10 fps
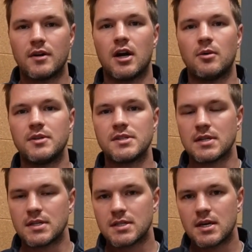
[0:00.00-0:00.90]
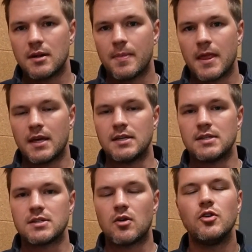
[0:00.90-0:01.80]
in our business
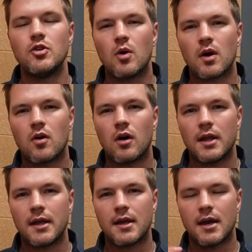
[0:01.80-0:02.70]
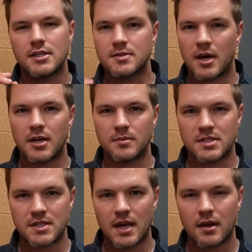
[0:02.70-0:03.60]
is, you know, a colleague has made a
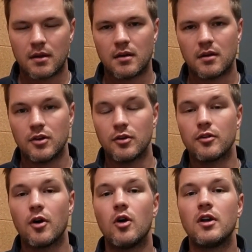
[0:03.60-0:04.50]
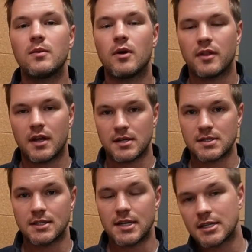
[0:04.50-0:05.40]
mistake. You're the only one that has
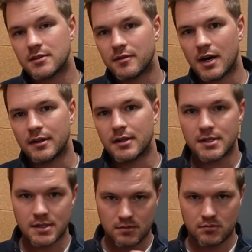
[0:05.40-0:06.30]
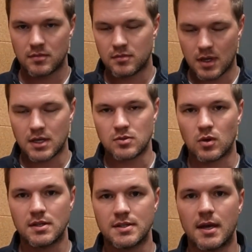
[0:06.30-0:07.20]
identified this, as
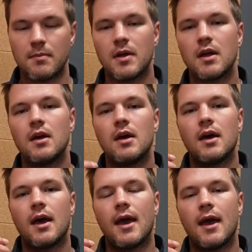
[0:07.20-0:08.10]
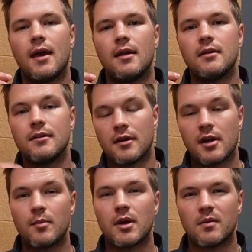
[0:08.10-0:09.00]
well as them, and they're
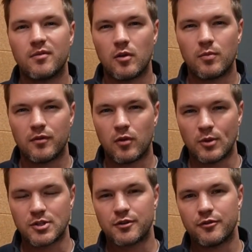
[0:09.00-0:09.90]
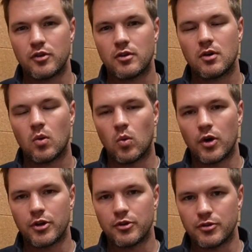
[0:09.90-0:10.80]
coming up for a performance review. What
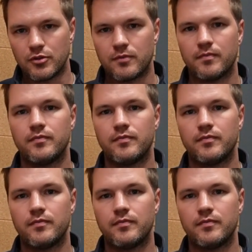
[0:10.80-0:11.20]
do you do?